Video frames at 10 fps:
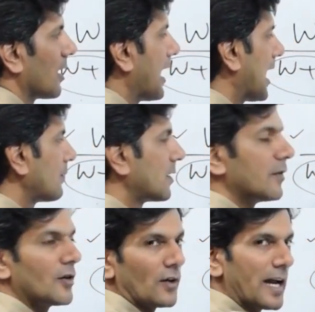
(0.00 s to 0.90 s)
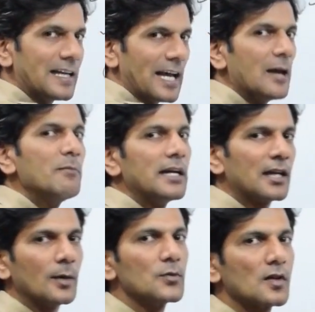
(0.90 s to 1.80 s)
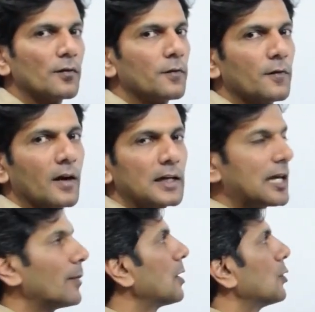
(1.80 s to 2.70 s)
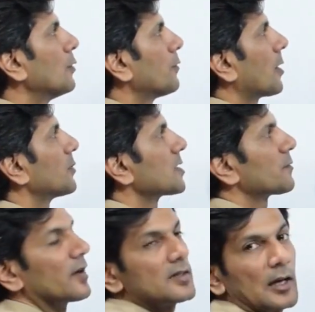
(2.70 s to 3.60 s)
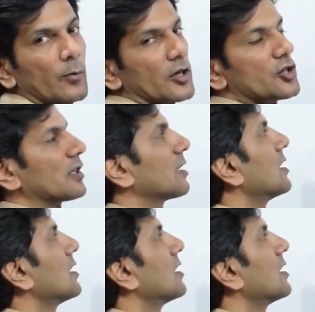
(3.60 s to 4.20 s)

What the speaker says: and we will write m in terms of w from this first equation.